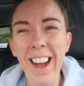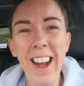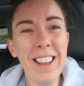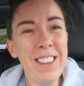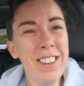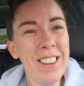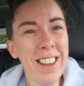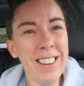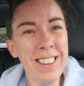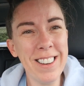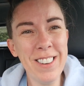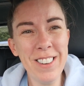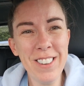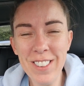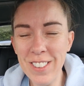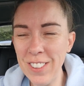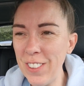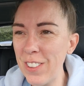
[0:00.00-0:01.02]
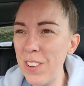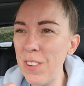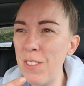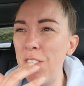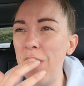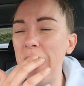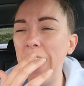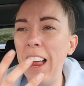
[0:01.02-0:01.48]
And I didn't sort
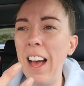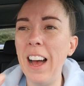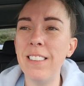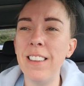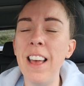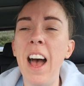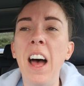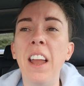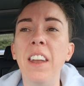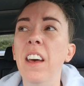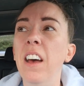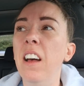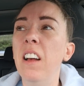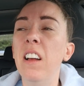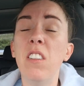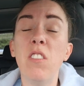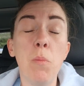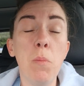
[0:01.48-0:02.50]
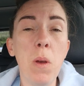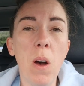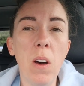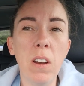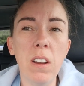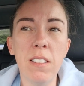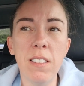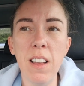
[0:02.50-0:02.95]
of realise it, and to be
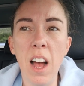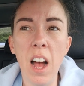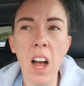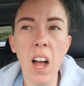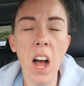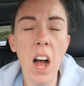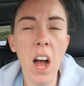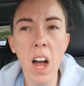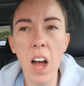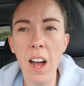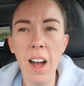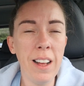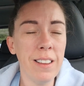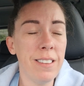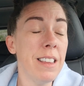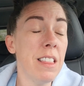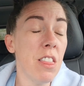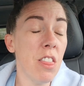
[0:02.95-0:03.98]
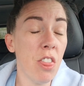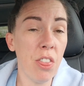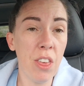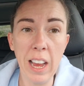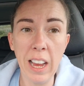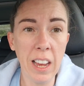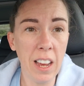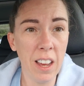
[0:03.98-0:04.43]
honest, I didn't
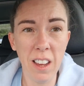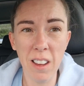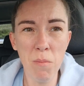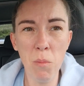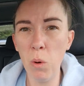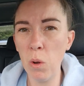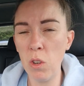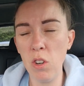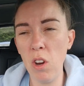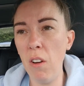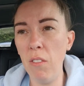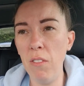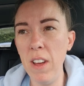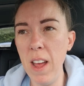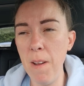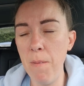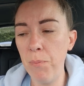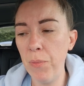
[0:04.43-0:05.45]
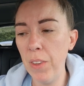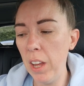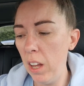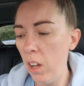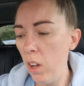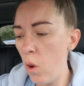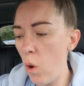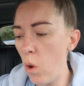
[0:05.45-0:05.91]
think much of it
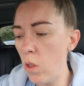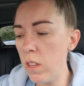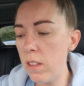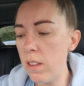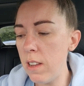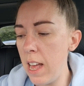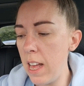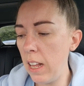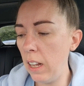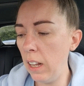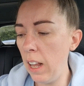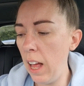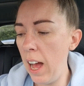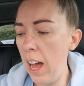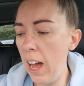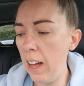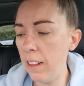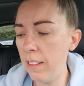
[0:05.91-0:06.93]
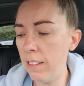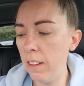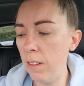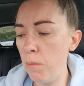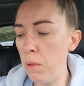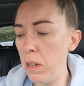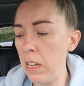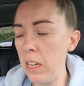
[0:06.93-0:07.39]
until I had
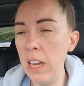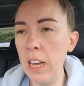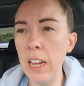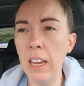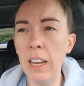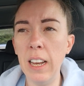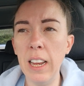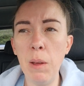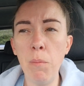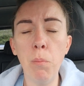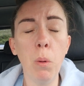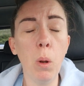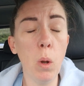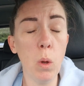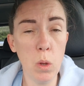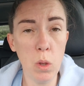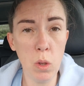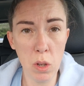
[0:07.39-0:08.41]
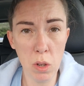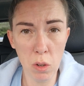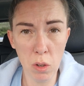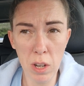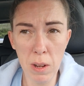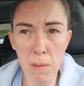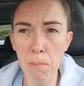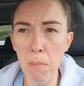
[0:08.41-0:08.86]
my yearly bloods
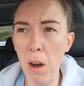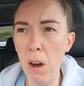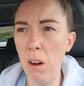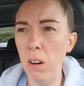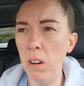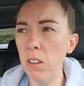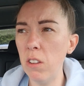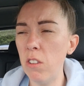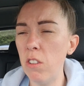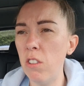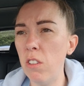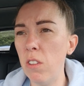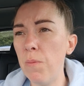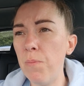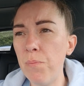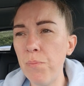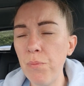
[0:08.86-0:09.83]
done in March,